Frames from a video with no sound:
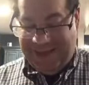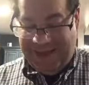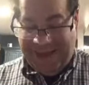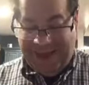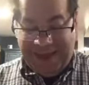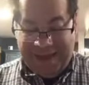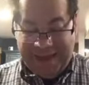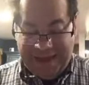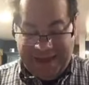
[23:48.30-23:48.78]

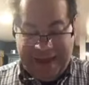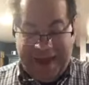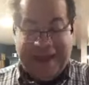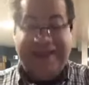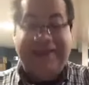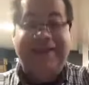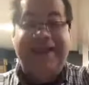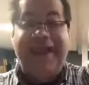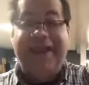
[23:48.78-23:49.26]
Hey, and
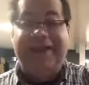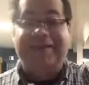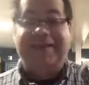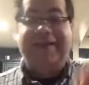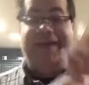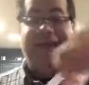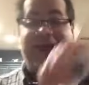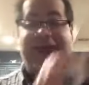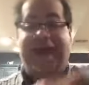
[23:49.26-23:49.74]
I did
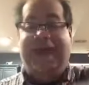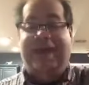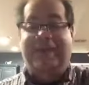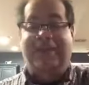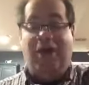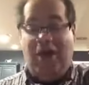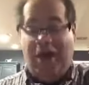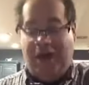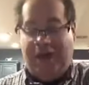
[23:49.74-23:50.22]
today.
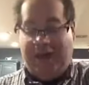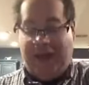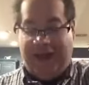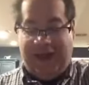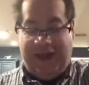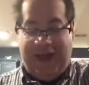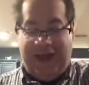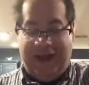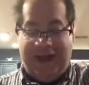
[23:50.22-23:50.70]
Look,
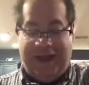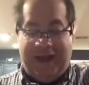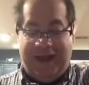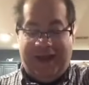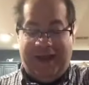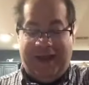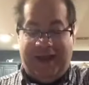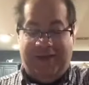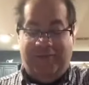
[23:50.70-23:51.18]
I got,
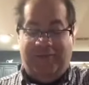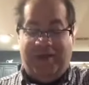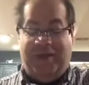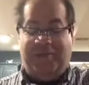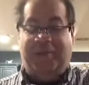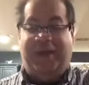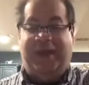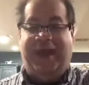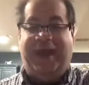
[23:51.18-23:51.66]
I got a
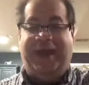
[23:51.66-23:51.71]
ribbon.